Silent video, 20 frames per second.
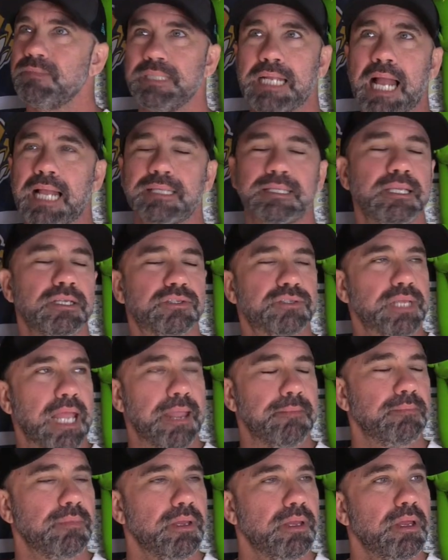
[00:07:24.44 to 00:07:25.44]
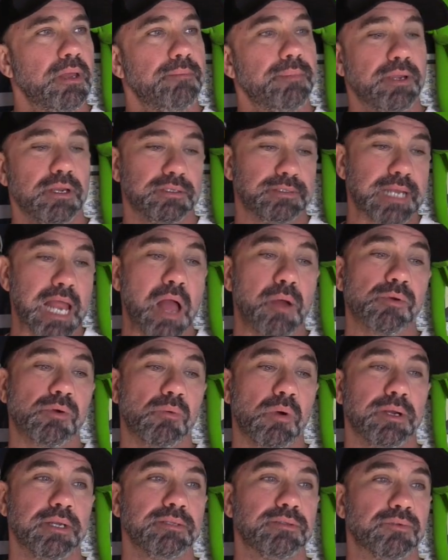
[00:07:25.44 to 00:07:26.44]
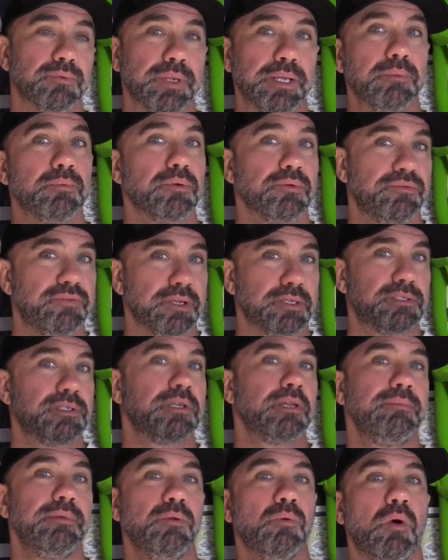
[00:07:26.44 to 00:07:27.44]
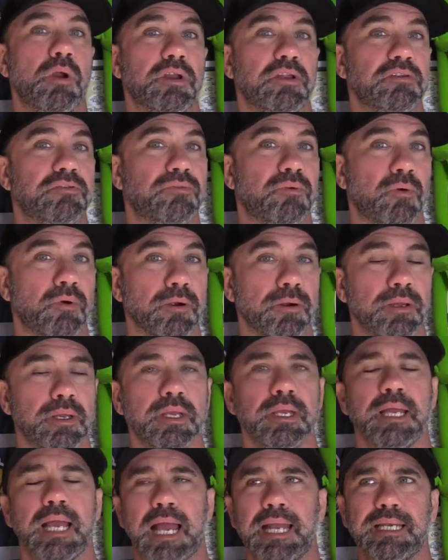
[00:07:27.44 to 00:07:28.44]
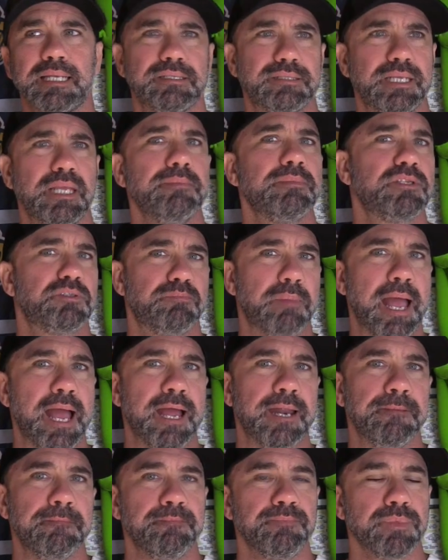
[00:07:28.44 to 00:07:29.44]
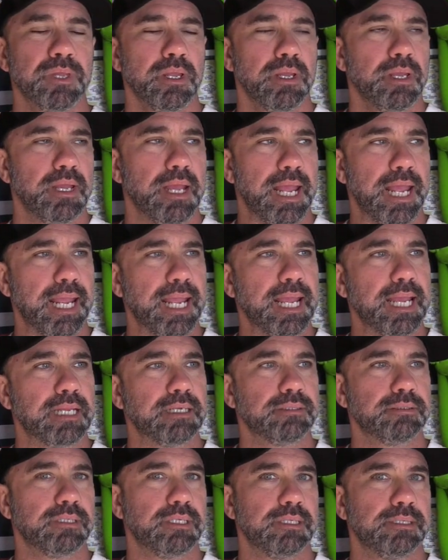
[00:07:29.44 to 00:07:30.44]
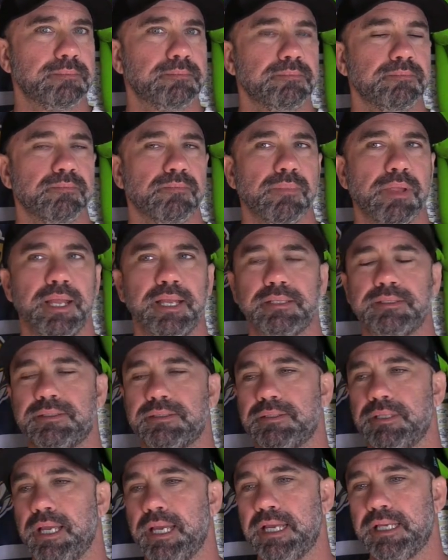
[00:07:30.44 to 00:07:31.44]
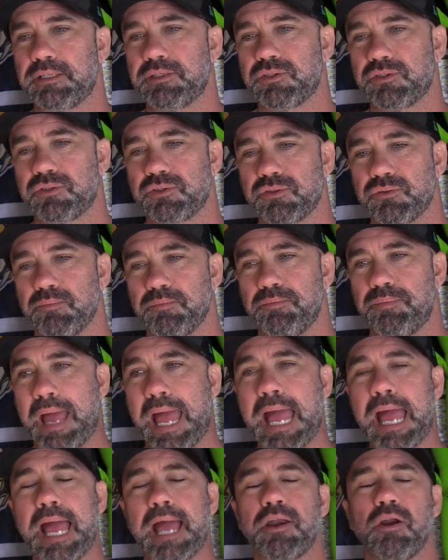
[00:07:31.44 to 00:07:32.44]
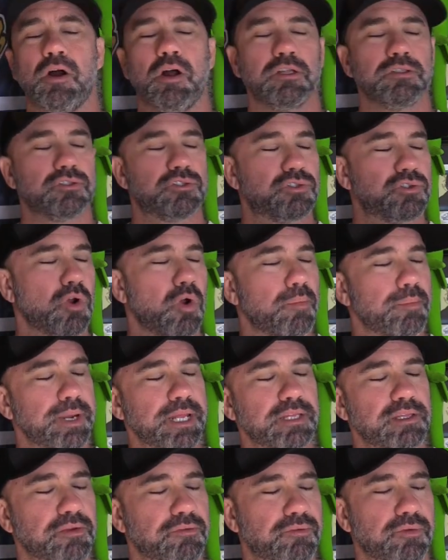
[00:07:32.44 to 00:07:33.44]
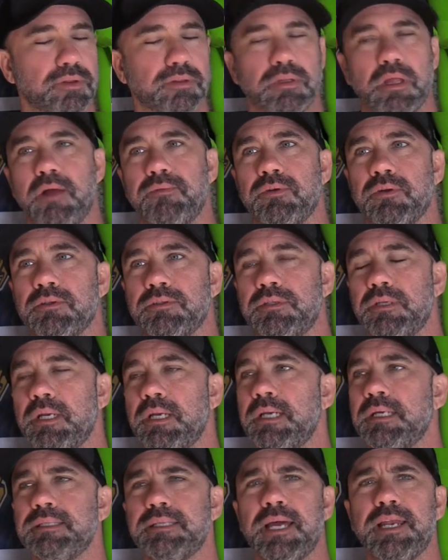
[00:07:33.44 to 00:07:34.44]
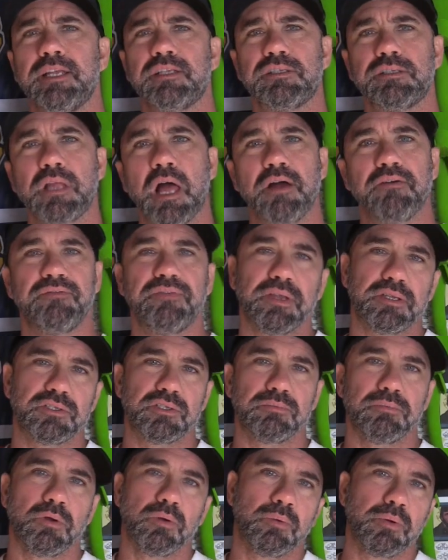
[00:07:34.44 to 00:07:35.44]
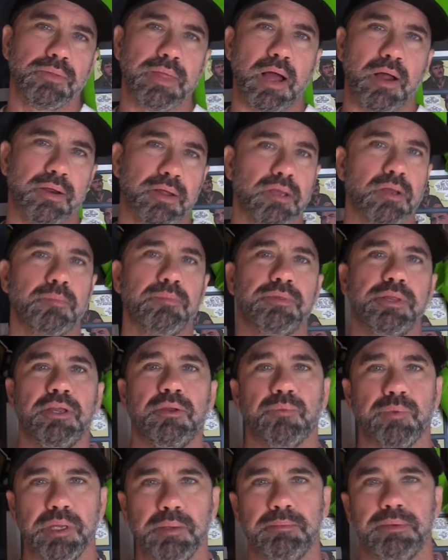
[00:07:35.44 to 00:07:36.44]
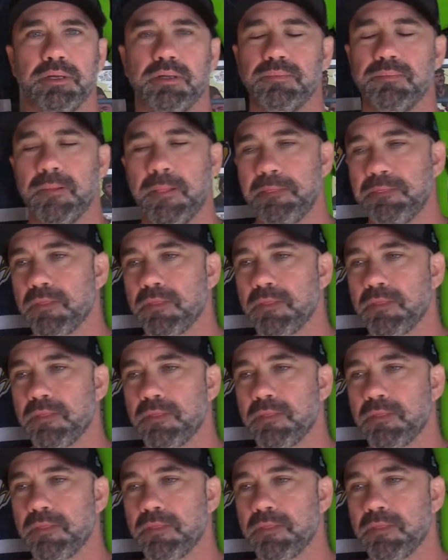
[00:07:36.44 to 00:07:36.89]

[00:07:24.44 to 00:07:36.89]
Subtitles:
Not this game. Because now we're 1-3. We're fixing to be 1-4. And this team is bad. And it's bad on so many different levels that it's not fixable without a complete rebuild.